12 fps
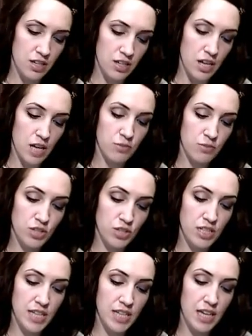And I'm just
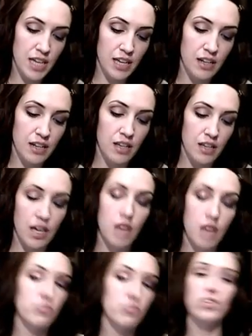going to take it and
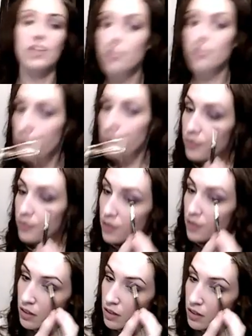I'm just going to
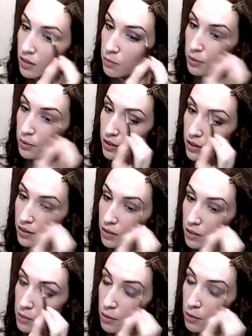put it
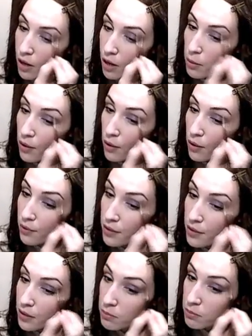on my brow bone
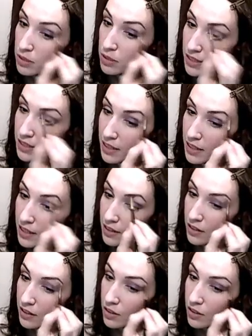and blend it
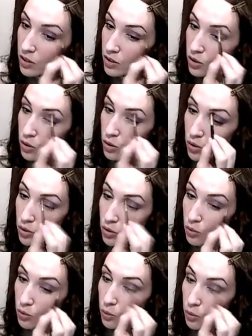in
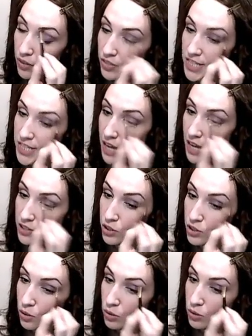with the
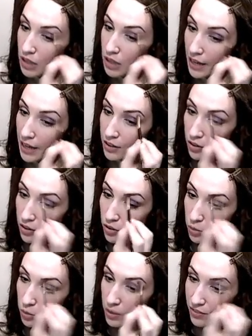tattoo liner,
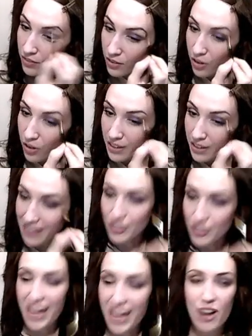or whatever they're calling it.
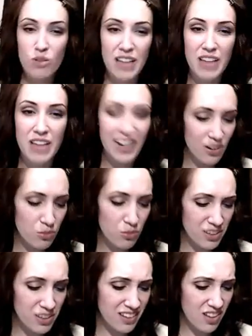Shadow? Liner?
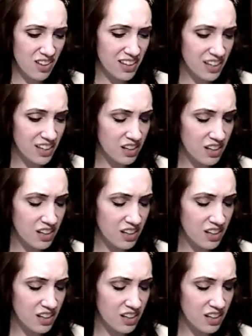What are they calling it?